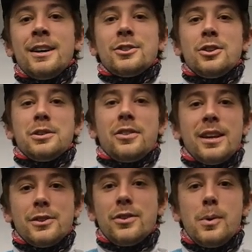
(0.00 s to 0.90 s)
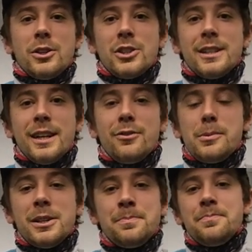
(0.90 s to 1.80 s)
So thanks for watching
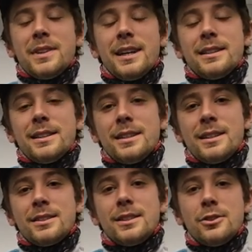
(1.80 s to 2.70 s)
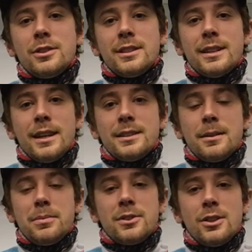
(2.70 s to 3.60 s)
everyone and uh, see you in the next
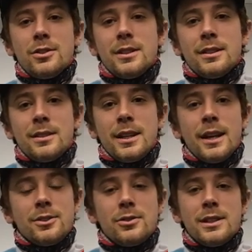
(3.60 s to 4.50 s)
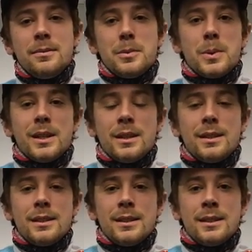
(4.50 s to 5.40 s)
episode in, in Estoril. Will
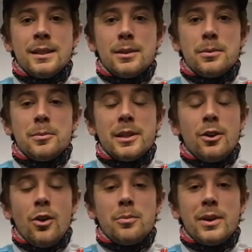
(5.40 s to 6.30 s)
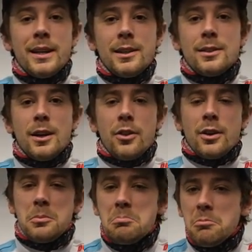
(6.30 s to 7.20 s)
uh, will be a long break, I
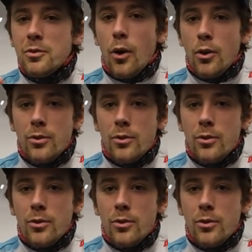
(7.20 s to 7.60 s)
think, for